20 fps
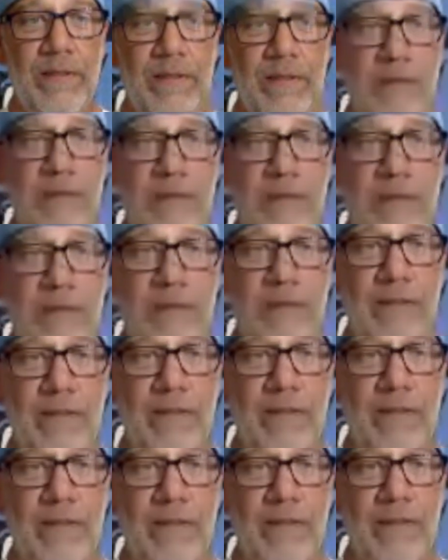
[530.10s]

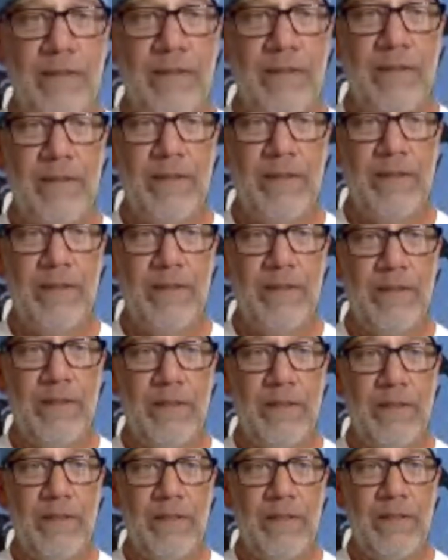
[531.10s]

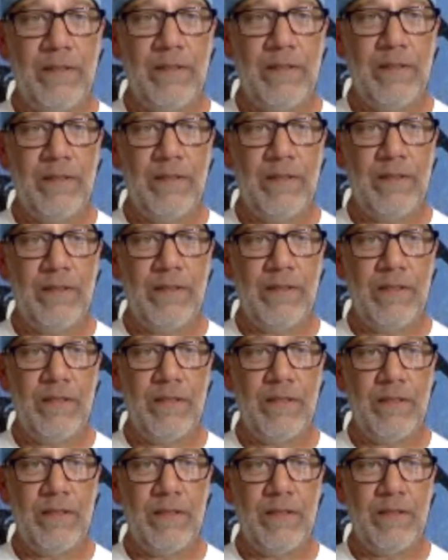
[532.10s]

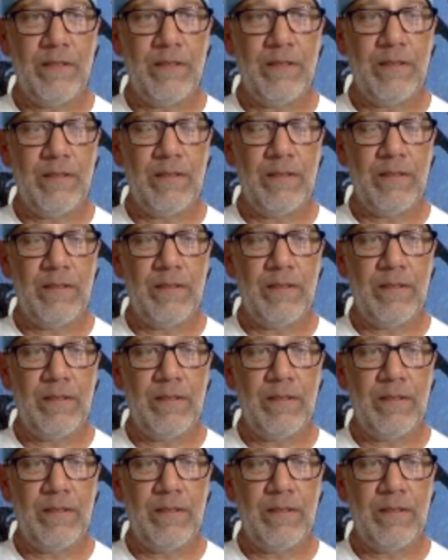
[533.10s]
(not speaking)